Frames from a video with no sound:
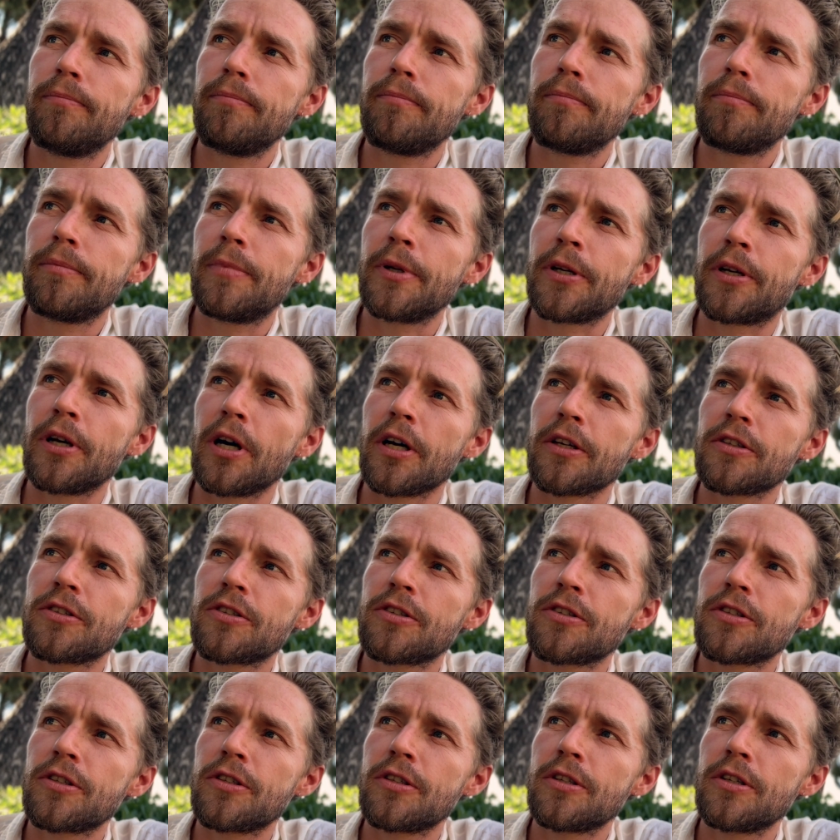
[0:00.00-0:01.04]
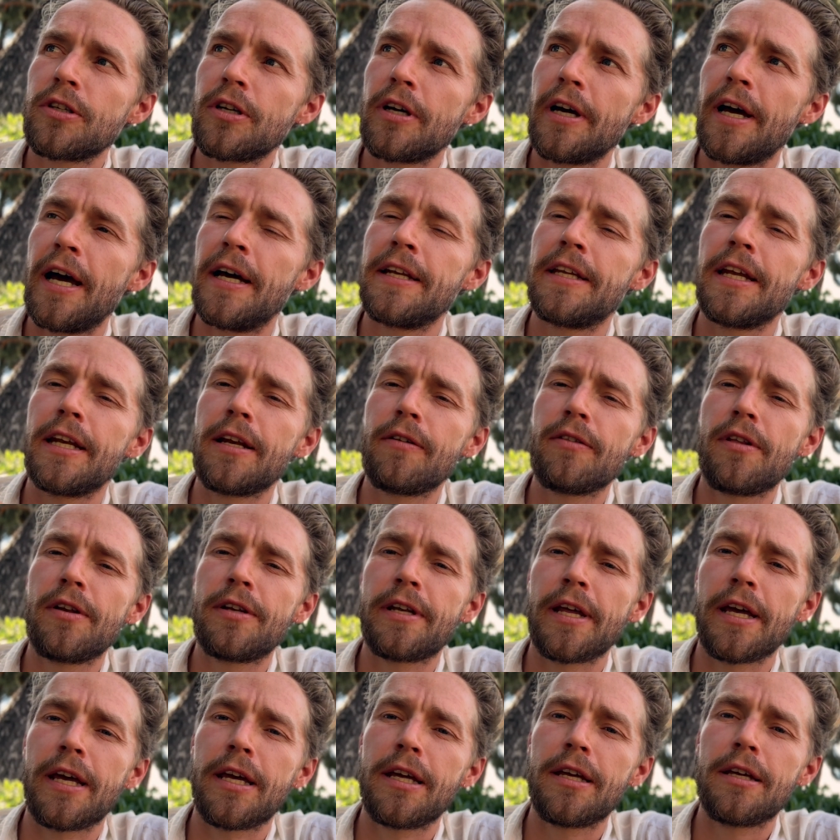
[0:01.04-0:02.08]
Because at the end of the
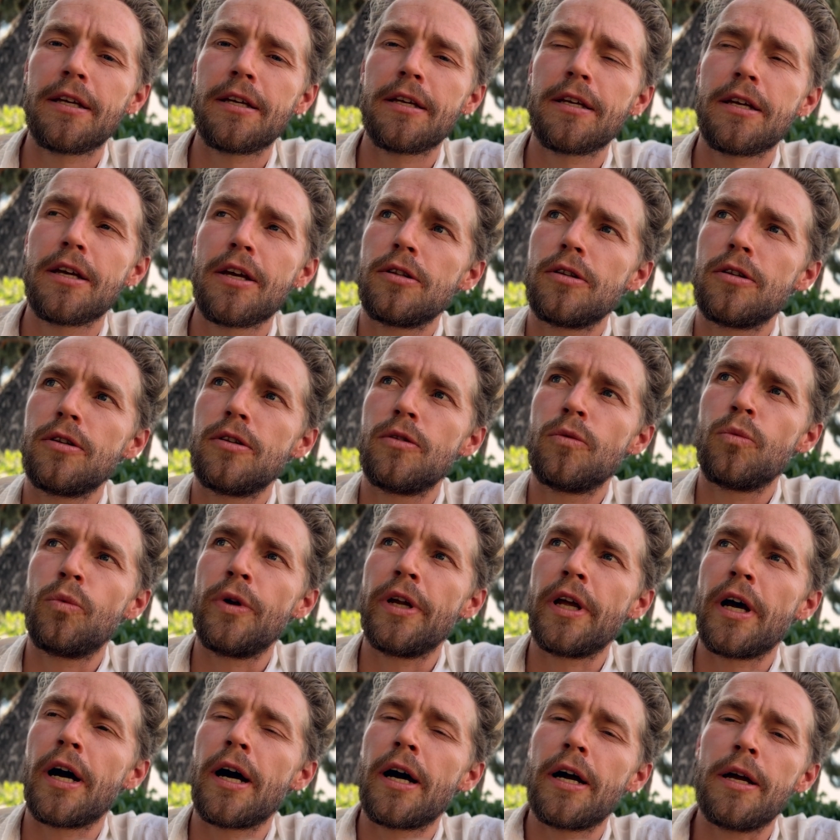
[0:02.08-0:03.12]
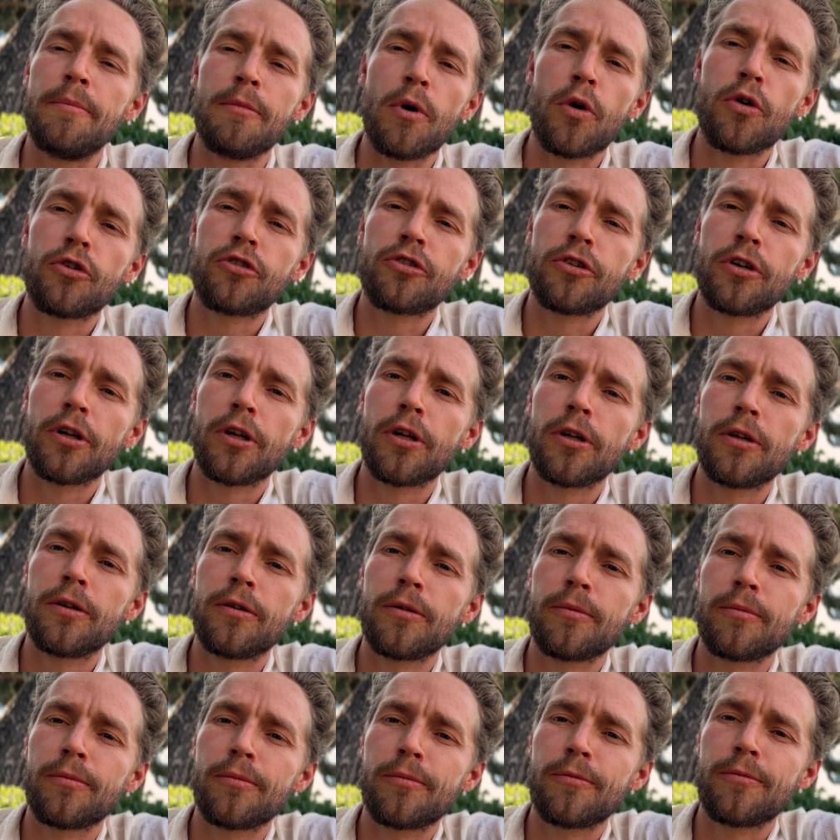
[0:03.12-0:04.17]
day, we are emotional
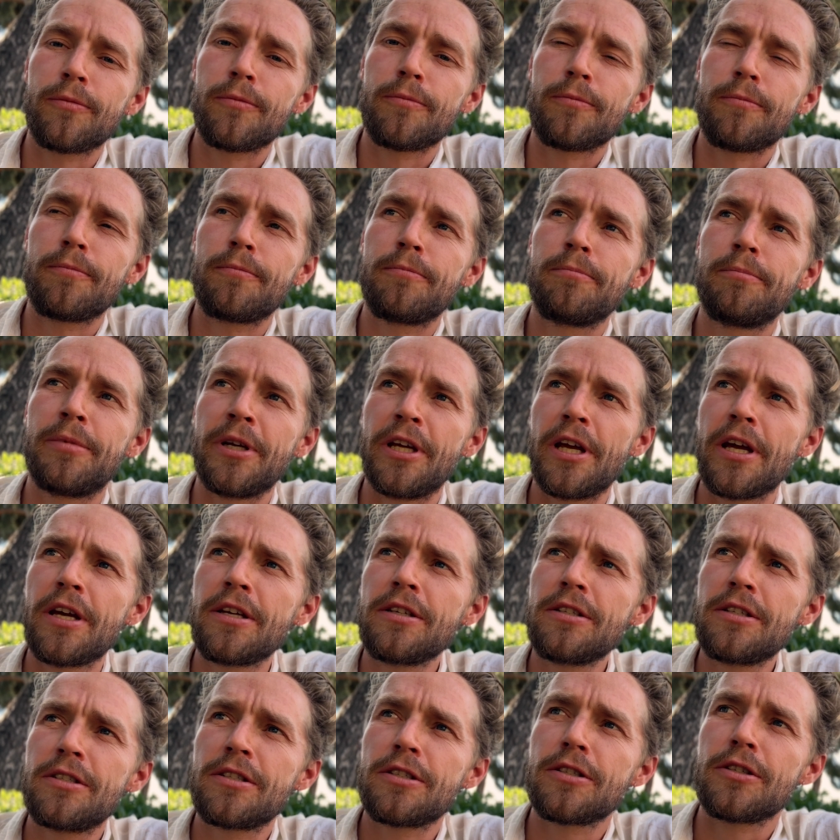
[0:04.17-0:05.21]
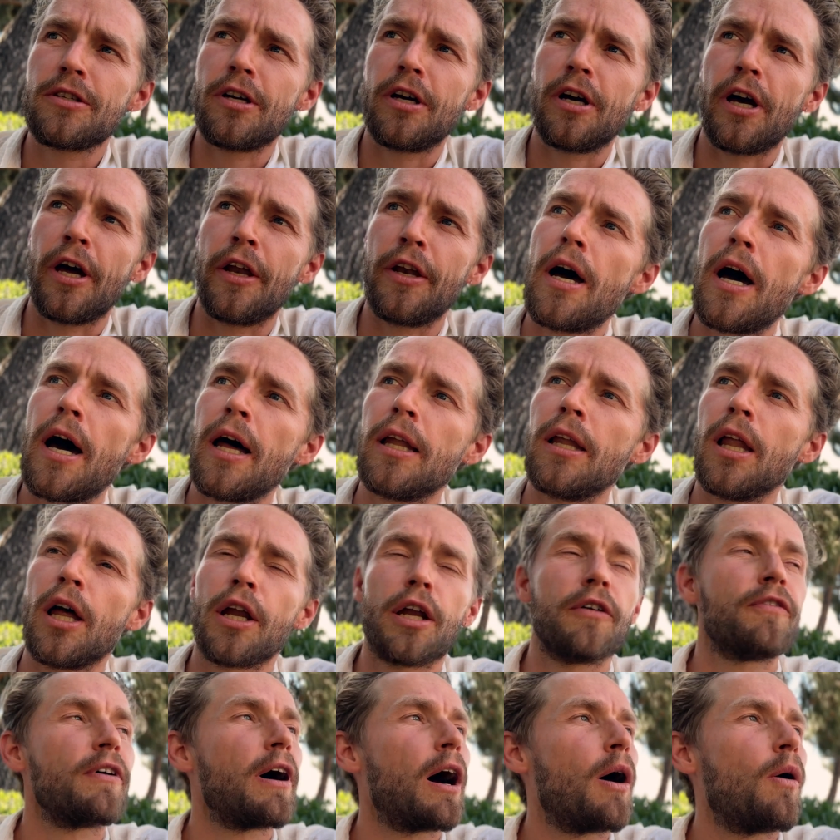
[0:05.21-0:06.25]
beings, and a lot
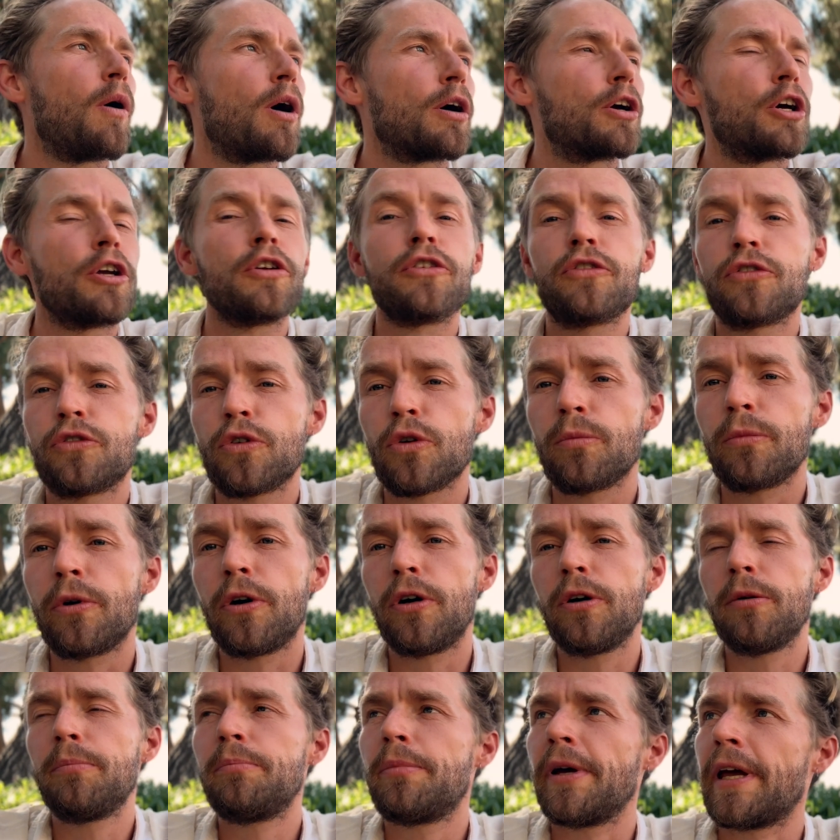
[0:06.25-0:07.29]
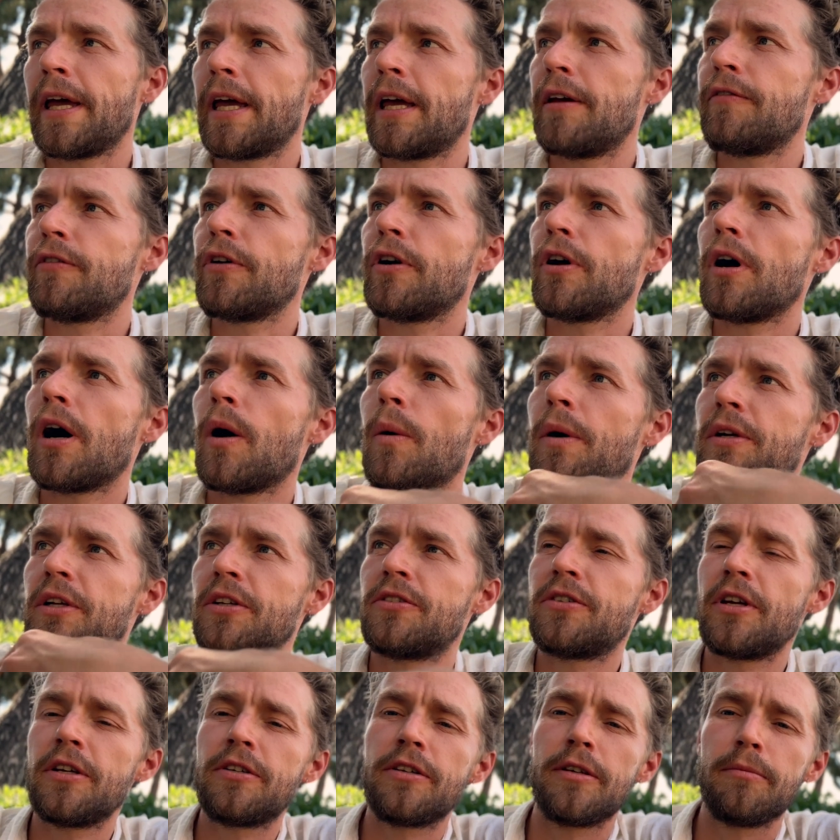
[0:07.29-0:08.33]
of our consumer behavior, our
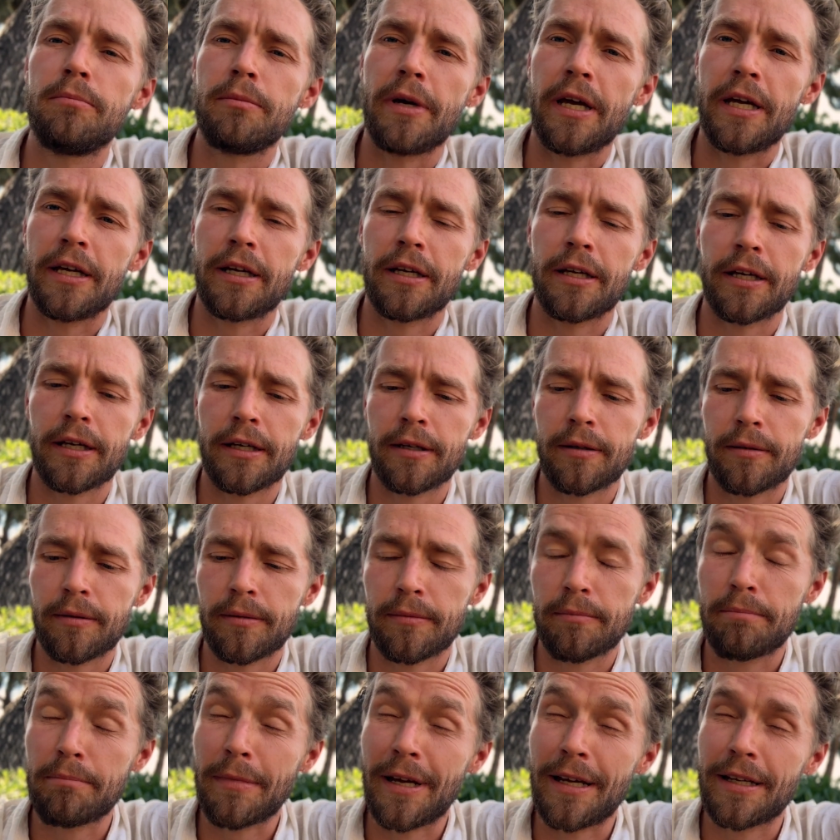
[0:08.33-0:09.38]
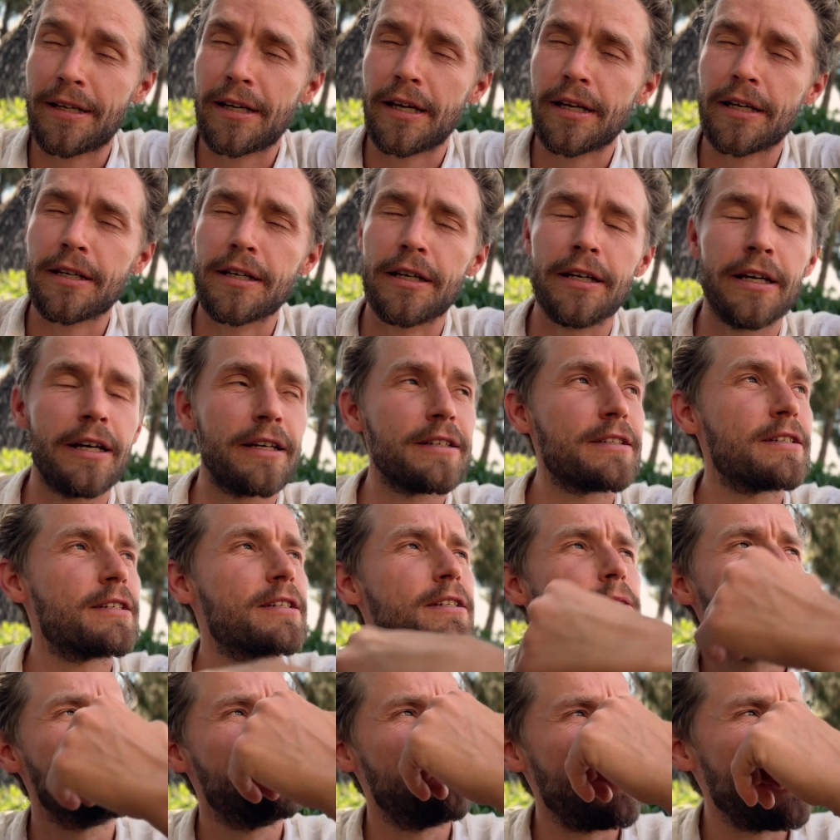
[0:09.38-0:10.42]
decision making
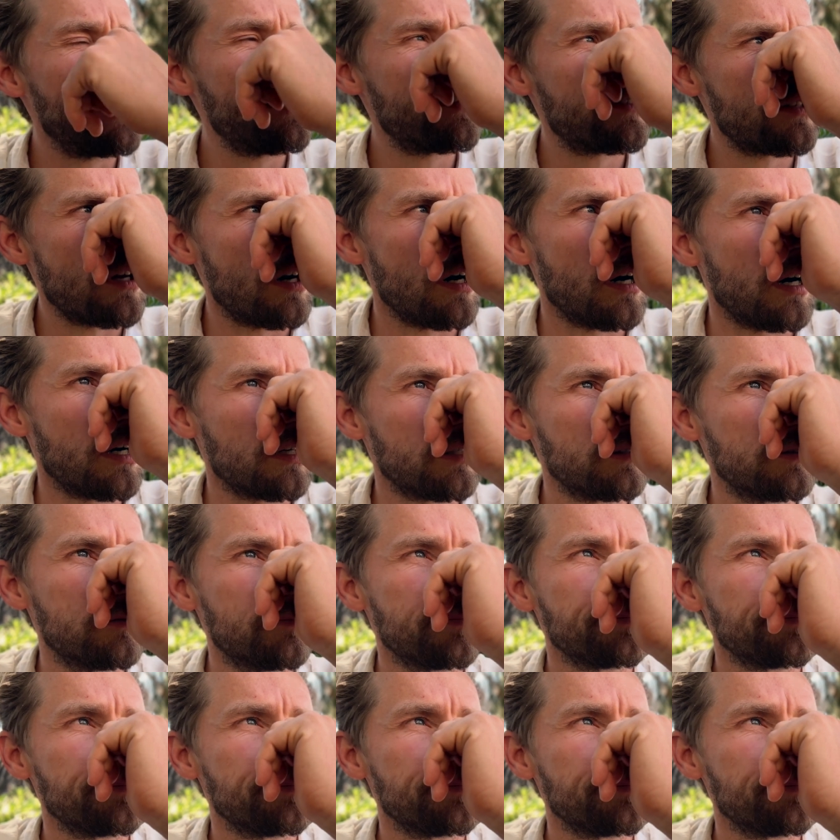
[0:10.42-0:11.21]
is based on